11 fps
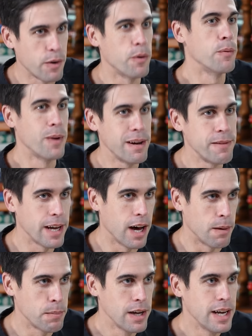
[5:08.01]
or revving
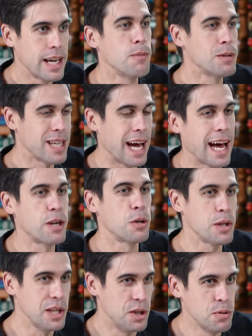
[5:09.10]
up, he was
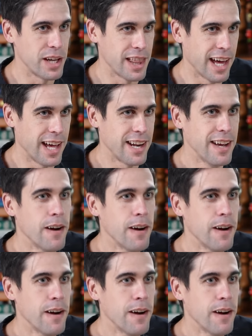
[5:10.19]
actually doing that.